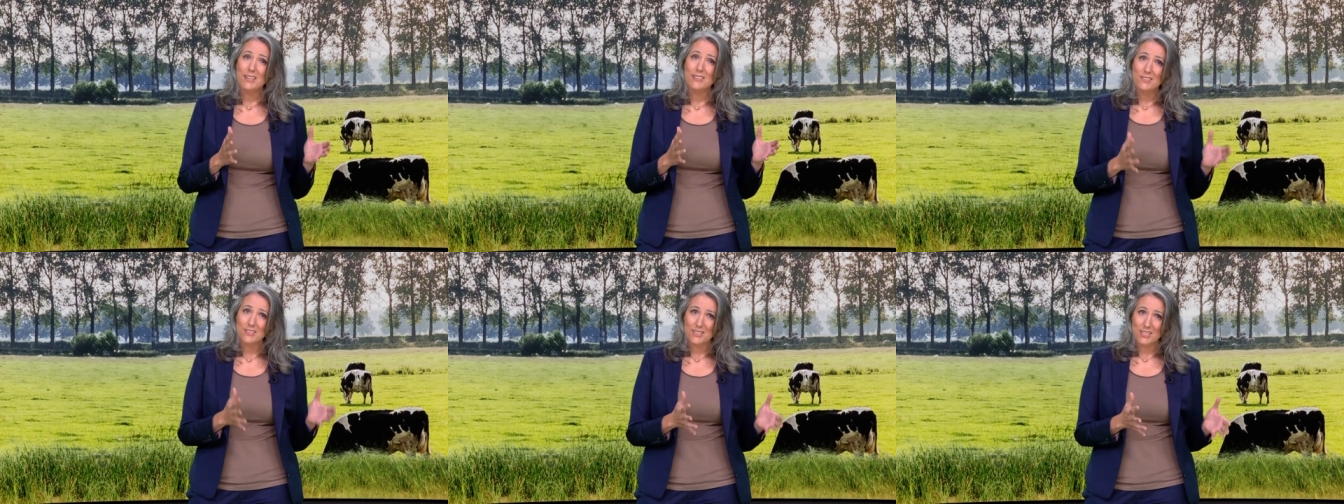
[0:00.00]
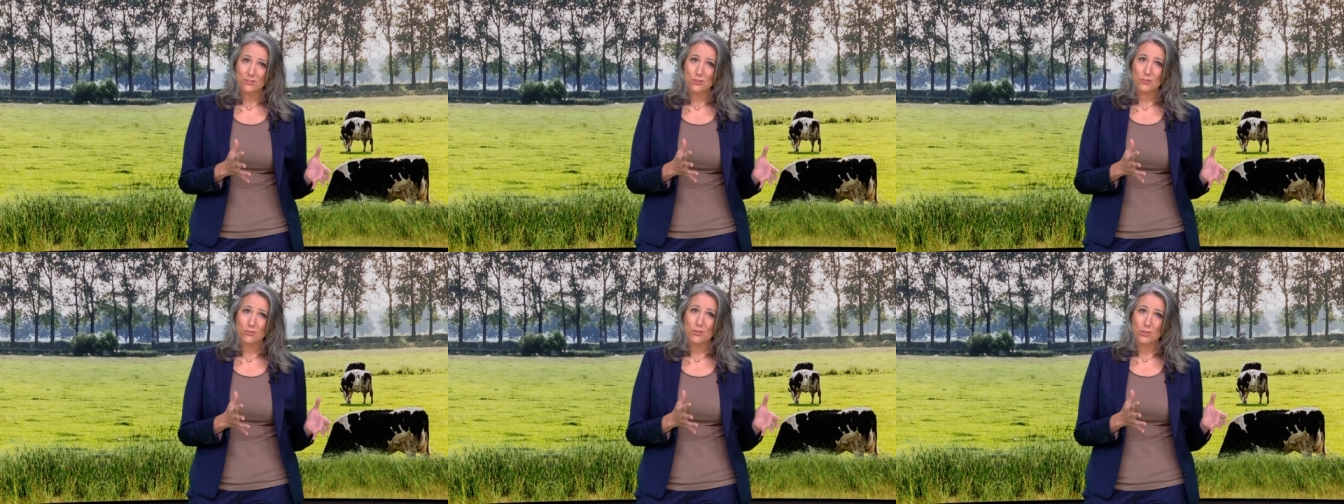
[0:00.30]
an
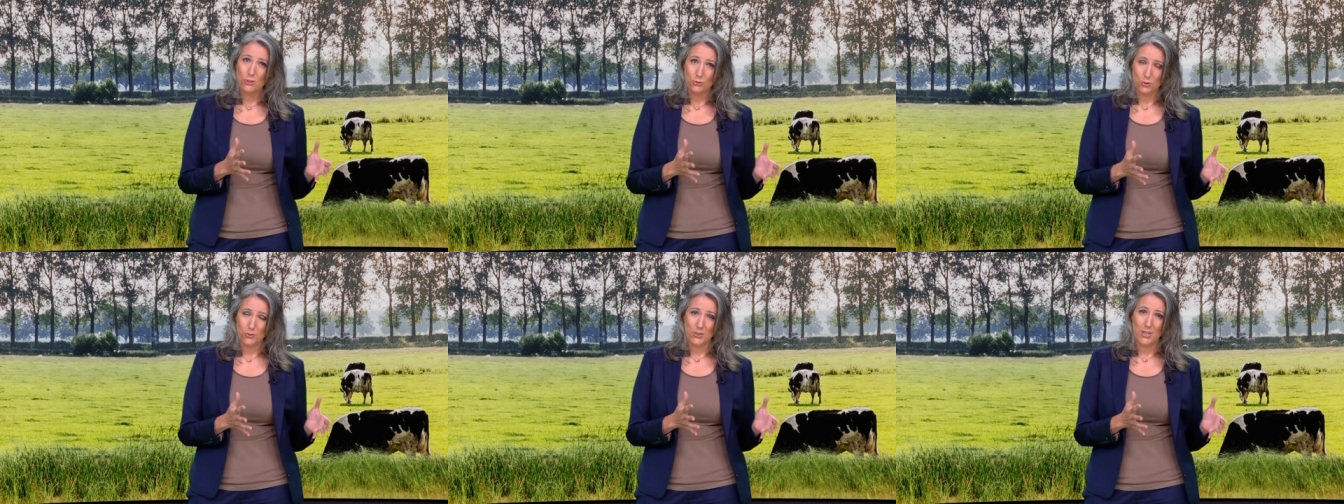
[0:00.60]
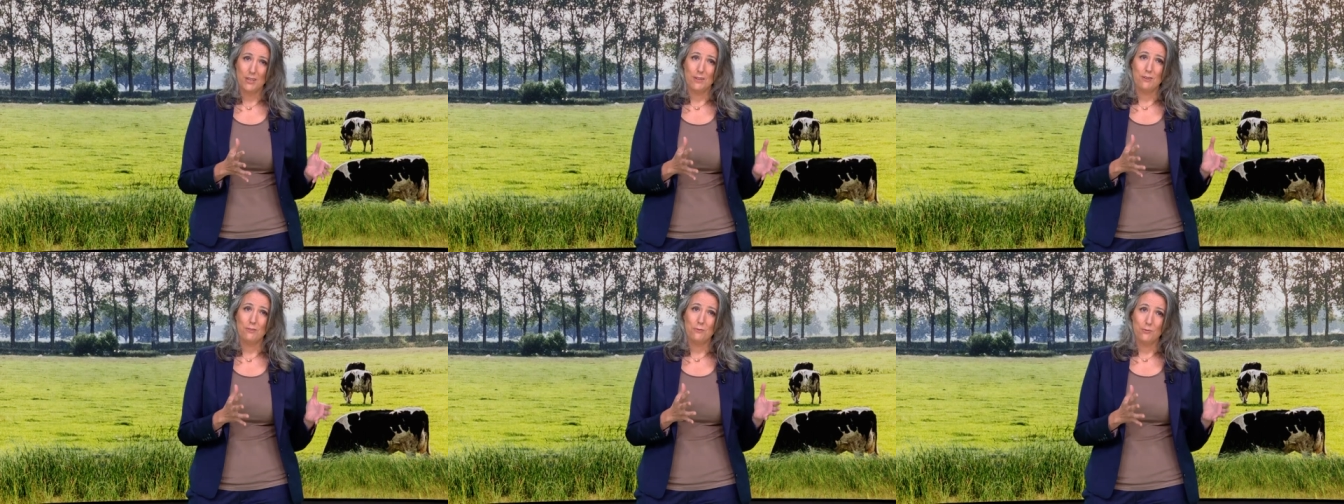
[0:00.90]
essential
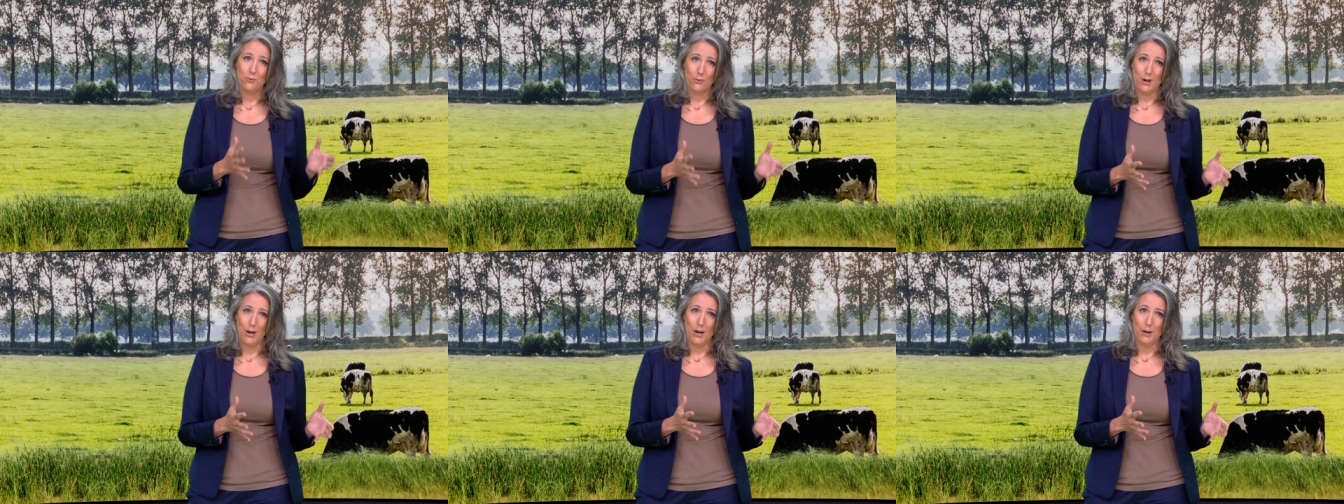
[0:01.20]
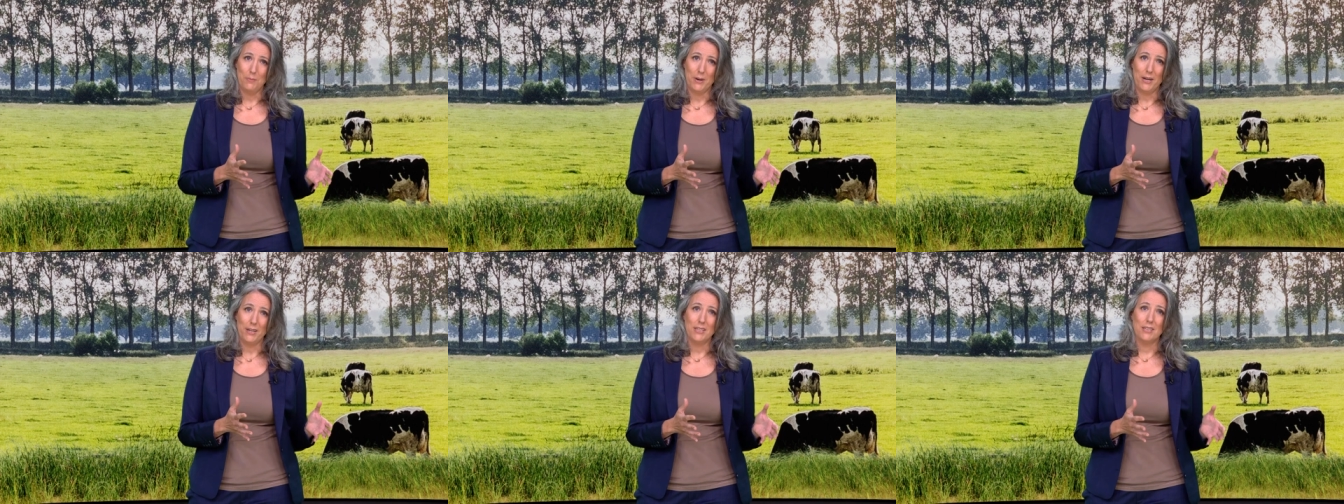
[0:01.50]
nutrient for
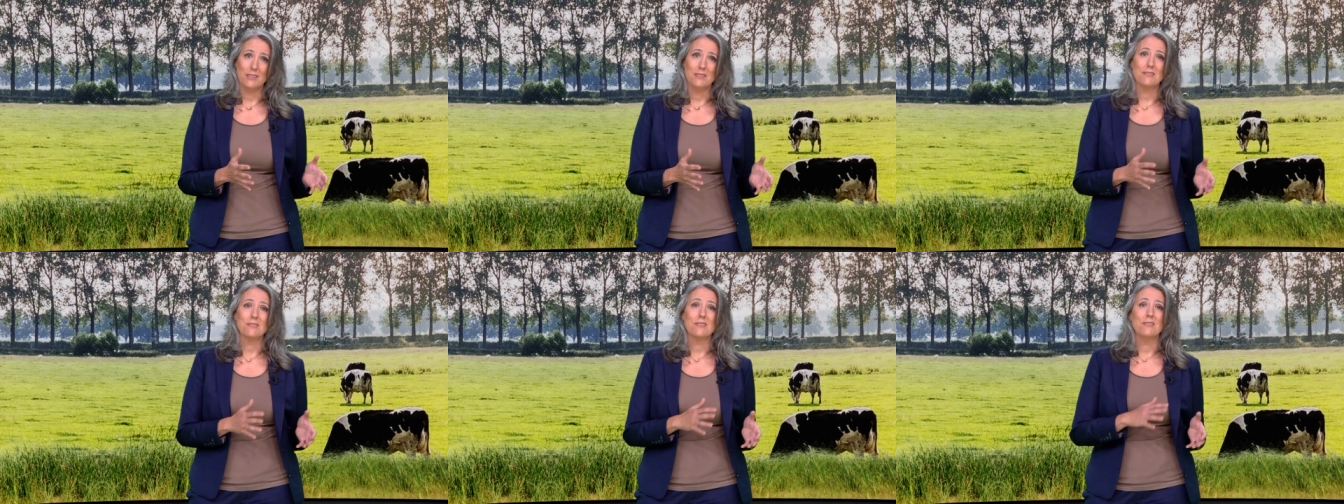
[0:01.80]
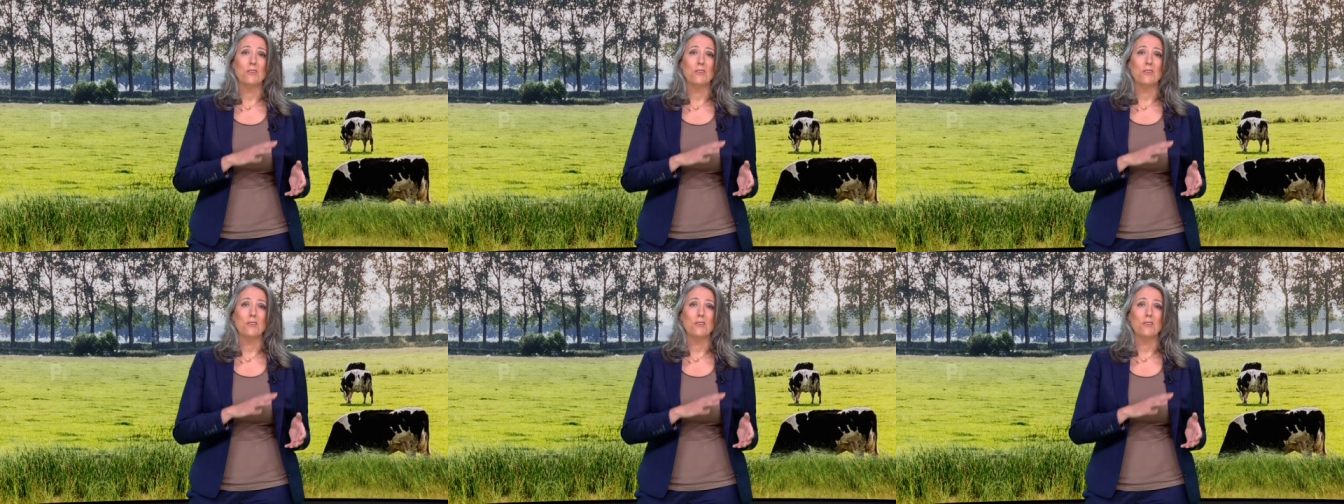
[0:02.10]
our bodies.